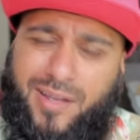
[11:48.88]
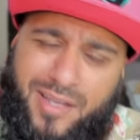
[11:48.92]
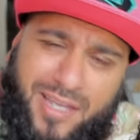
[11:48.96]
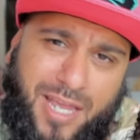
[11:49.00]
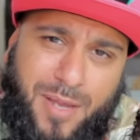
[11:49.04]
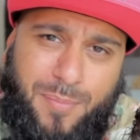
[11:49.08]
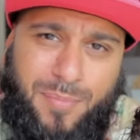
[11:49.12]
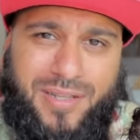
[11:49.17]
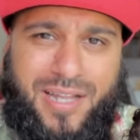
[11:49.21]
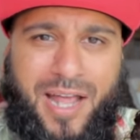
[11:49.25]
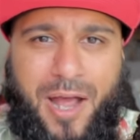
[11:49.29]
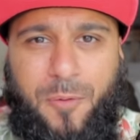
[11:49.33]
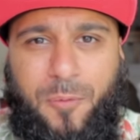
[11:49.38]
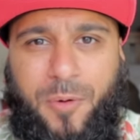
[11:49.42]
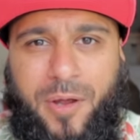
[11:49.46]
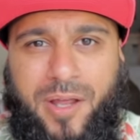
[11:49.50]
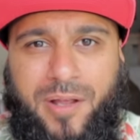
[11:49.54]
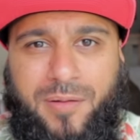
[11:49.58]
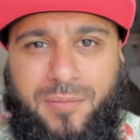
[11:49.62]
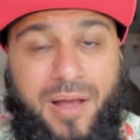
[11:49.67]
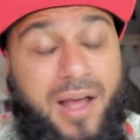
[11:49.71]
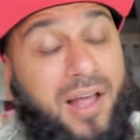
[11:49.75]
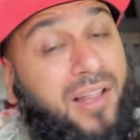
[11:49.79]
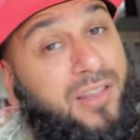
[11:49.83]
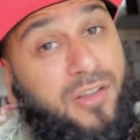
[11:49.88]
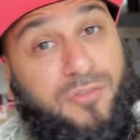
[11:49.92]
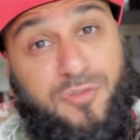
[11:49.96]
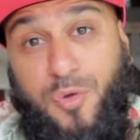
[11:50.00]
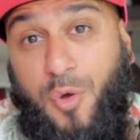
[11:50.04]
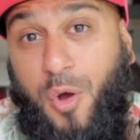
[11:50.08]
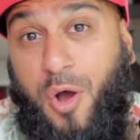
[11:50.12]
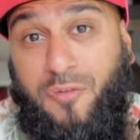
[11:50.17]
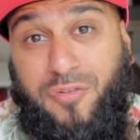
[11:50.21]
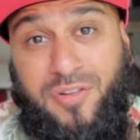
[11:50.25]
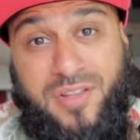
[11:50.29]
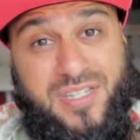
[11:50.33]
Keep it that way. I love
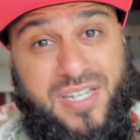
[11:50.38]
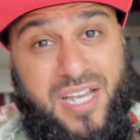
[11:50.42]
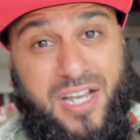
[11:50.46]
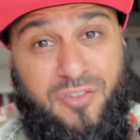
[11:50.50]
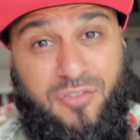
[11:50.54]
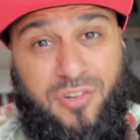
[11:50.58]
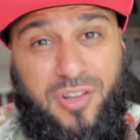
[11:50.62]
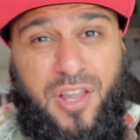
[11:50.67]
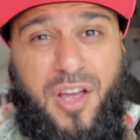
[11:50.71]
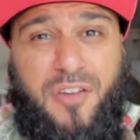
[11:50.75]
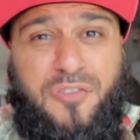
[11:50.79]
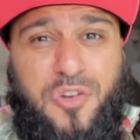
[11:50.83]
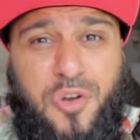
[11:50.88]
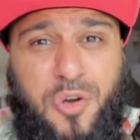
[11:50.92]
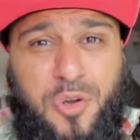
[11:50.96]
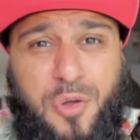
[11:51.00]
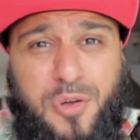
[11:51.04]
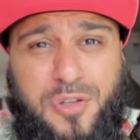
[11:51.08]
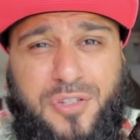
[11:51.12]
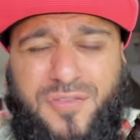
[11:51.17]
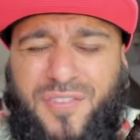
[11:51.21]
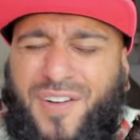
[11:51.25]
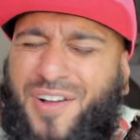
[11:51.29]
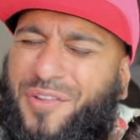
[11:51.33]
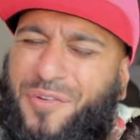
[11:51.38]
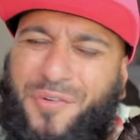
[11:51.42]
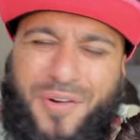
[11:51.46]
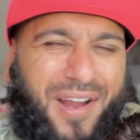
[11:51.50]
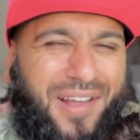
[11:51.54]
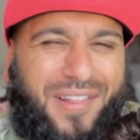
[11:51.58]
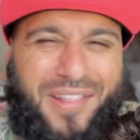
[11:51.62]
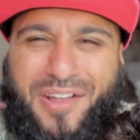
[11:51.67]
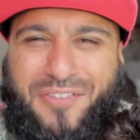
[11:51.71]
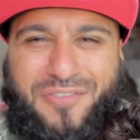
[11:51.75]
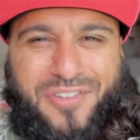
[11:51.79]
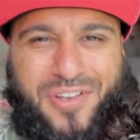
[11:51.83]
you all for the sake of Allah. If you're a ghost follower,
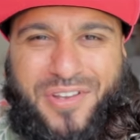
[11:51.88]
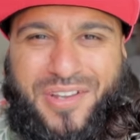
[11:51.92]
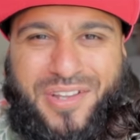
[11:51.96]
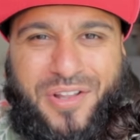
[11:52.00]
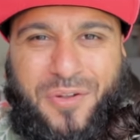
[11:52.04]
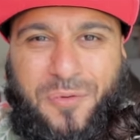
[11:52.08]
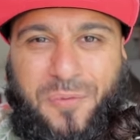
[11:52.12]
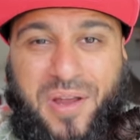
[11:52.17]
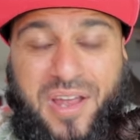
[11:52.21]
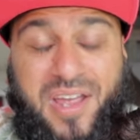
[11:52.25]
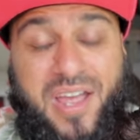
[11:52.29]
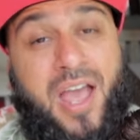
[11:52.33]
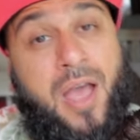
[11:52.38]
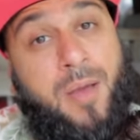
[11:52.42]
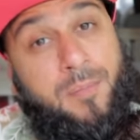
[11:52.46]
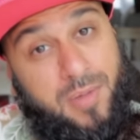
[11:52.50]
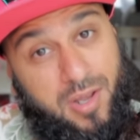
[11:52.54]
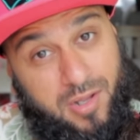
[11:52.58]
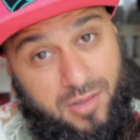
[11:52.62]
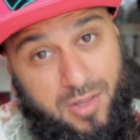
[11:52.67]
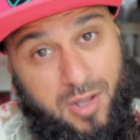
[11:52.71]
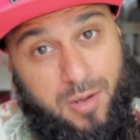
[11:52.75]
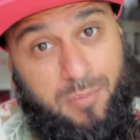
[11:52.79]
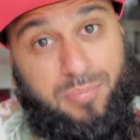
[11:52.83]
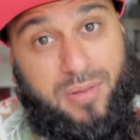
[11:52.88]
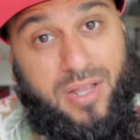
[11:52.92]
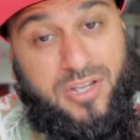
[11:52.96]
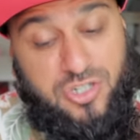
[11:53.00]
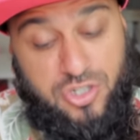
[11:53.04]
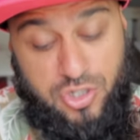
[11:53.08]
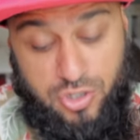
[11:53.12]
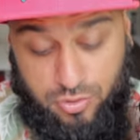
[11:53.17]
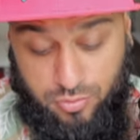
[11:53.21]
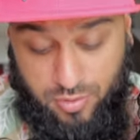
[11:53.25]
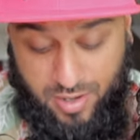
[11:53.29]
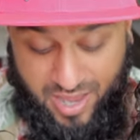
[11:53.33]
I love you either way. May Allah
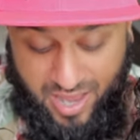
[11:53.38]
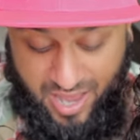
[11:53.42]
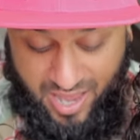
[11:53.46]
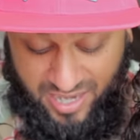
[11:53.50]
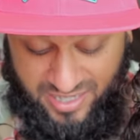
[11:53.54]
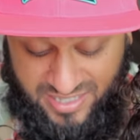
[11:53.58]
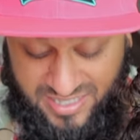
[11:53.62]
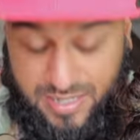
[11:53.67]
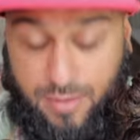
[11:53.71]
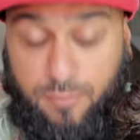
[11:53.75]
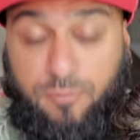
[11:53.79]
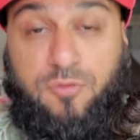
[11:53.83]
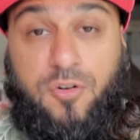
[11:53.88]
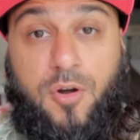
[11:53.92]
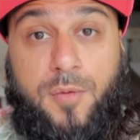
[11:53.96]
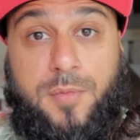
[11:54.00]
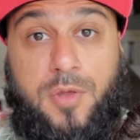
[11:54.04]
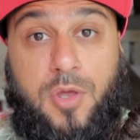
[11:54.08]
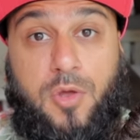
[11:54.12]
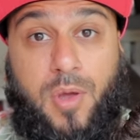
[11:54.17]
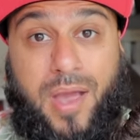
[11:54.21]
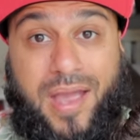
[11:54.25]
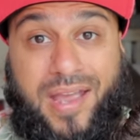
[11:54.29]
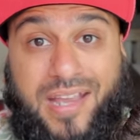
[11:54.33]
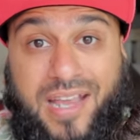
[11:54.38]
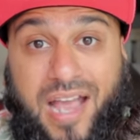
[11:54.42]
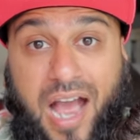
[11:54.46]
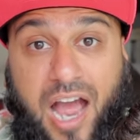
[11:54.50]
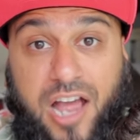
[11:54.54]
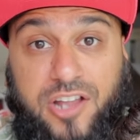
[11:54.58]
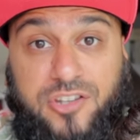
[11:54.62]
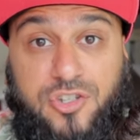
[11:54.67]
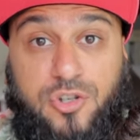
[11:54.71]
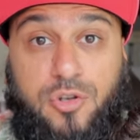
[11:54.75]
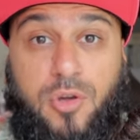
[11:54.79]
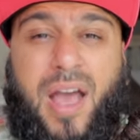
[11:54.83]
bless you, accept from you, and
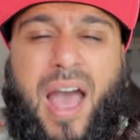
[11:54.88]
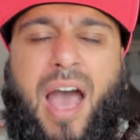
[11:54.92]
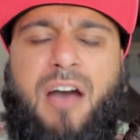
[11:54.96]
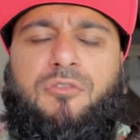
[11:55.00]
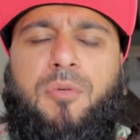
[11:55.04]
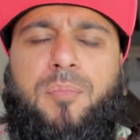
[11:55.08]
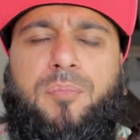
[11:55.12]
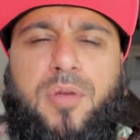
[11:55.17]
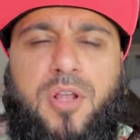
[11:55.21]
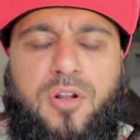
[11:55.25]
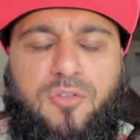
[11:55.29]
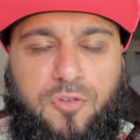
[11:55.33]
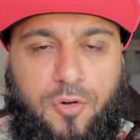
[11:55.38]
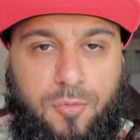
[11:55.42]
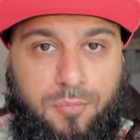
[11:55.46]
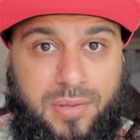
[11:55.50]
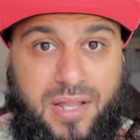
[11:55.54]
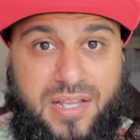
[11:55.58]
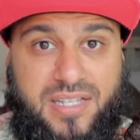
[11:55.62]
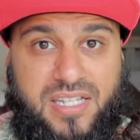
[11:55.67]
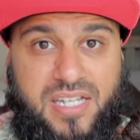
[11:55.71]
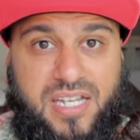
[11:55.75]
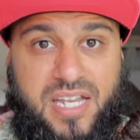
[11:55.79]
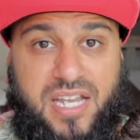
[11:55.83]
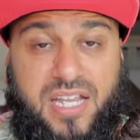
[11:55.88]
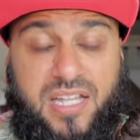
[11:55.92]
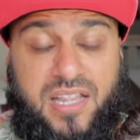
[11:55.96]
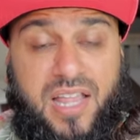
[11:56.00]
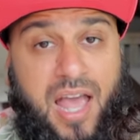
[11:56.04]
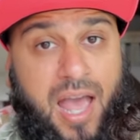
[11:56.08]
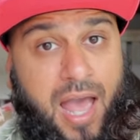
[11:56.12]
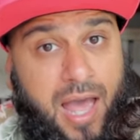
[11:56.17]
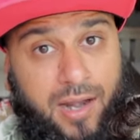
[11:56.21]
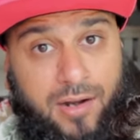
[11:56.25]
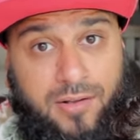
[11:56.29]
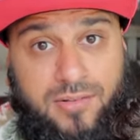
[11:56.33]
guide you. Have a beautiful and blessed Eid.
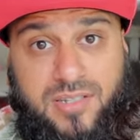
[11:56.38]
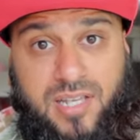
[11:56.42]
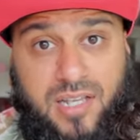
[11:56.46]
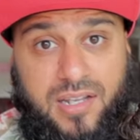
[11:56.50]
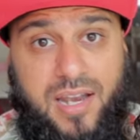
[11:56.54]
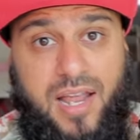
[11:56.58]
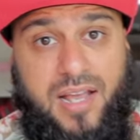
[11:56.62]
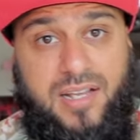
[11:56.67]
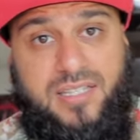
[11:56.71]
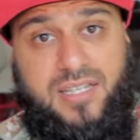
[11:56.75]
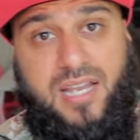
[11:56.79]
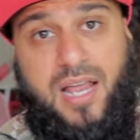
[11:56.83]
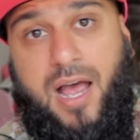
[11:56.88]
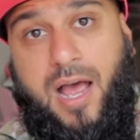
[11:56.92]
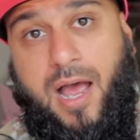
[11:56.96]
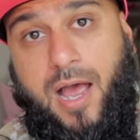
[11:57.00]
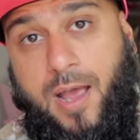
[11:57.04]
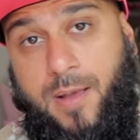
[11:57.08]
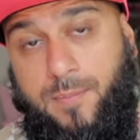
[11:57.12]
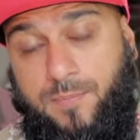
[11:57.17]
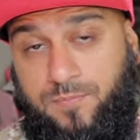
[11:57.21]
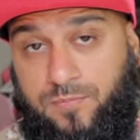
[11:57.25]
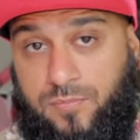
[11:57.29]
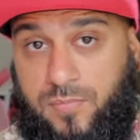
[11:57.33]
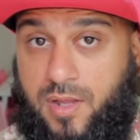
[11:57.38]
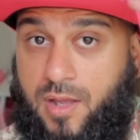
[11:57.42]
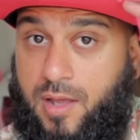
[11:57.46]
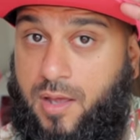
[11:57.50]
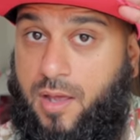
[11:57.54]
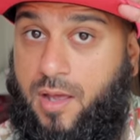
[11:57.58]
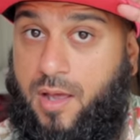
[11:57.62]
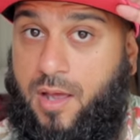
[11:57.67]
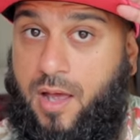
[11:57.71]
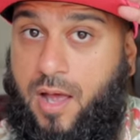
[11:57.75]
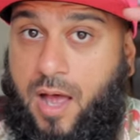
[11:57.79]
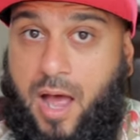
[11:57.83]
And until next time,
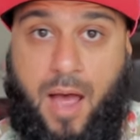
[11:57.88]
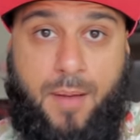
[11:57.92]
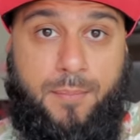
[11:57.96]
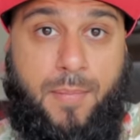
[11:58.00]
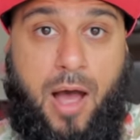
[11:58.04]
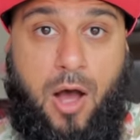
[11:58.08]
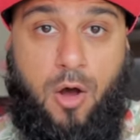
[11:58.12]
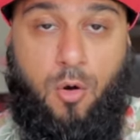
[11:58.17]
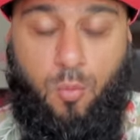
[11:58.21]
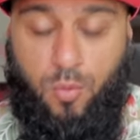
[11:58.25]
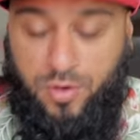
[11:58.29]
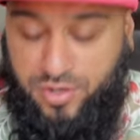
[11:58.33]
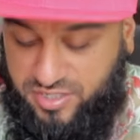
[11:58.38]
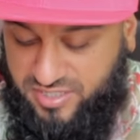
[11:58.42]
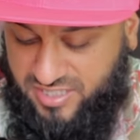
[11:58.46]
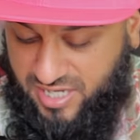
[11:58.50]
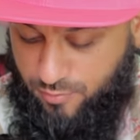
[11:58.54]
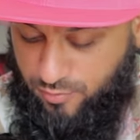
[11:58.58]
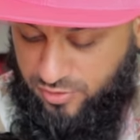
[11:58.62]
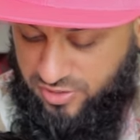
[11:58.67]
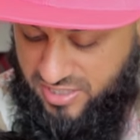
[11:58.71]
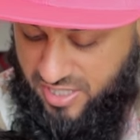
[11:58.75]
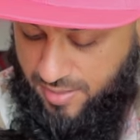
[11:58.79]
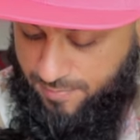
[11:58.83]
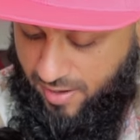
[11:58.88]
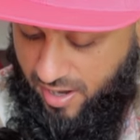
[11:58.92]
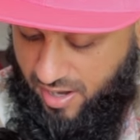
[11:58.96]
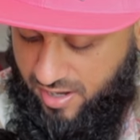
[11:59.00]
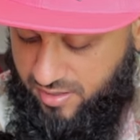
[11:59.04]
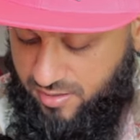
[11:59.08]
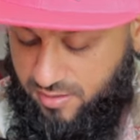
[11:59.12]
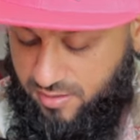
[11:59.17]
I'm out. What do you say when you say bye?